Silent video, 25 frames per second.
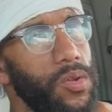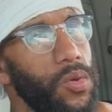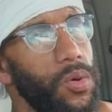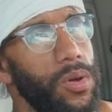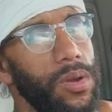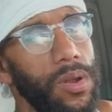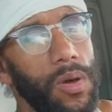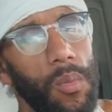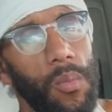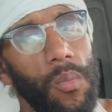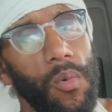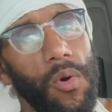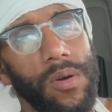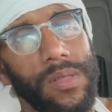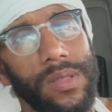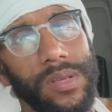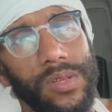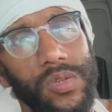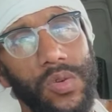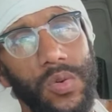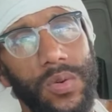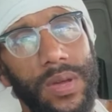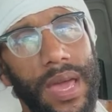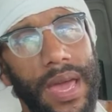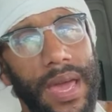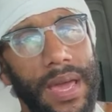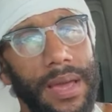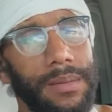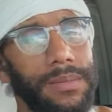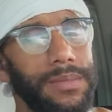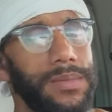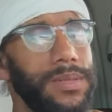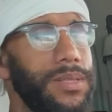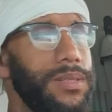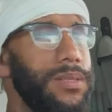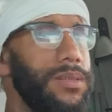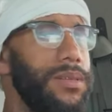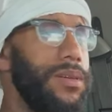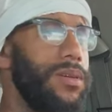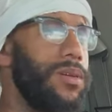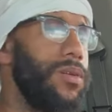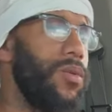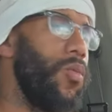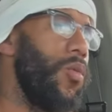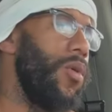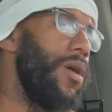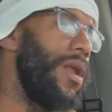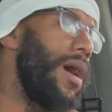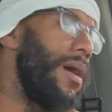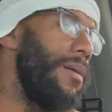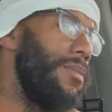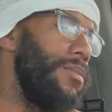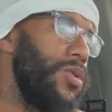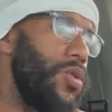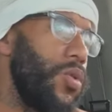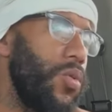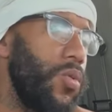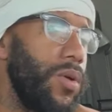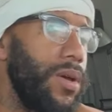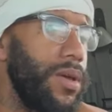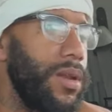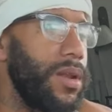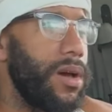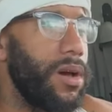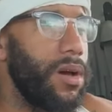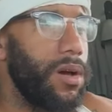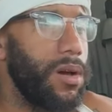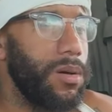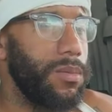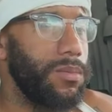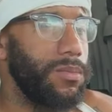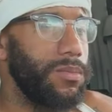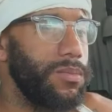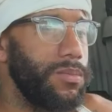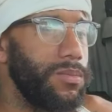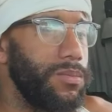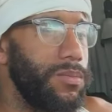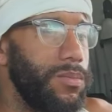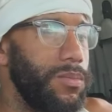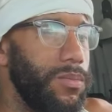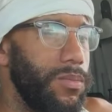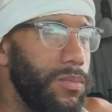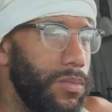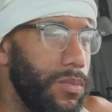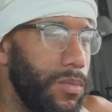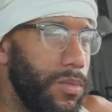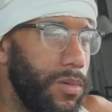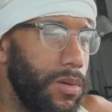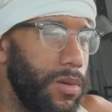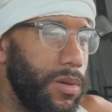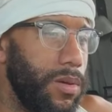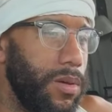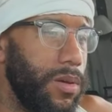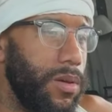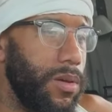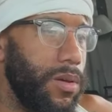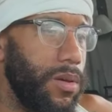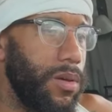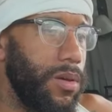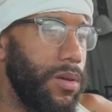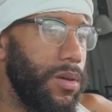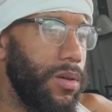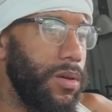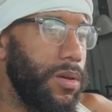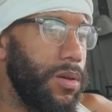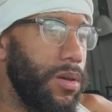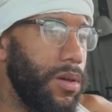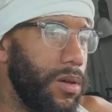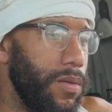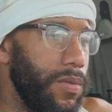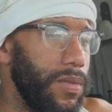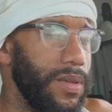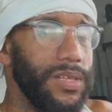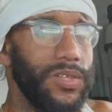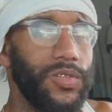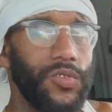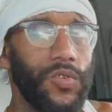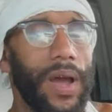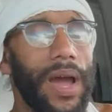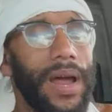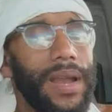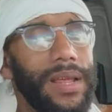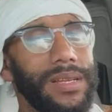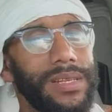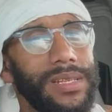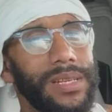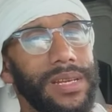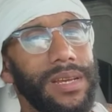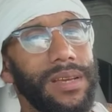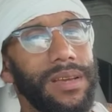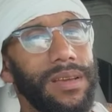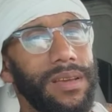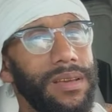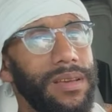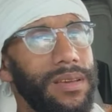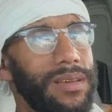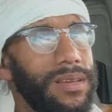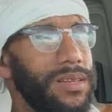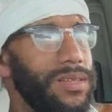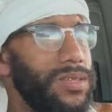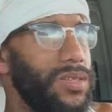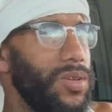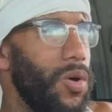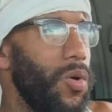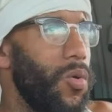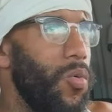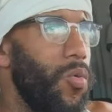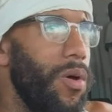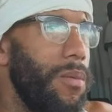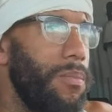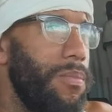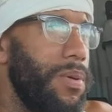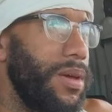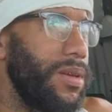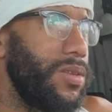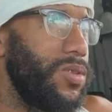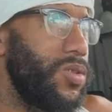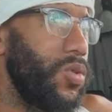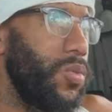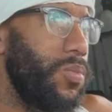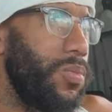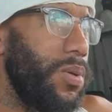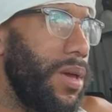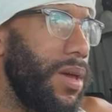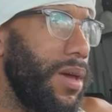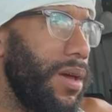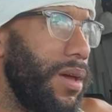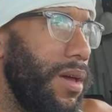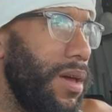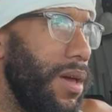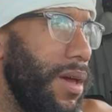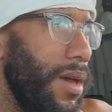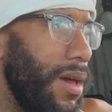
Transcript: do it no more than two games when I'm doing um this strategy. So one pick, two pick.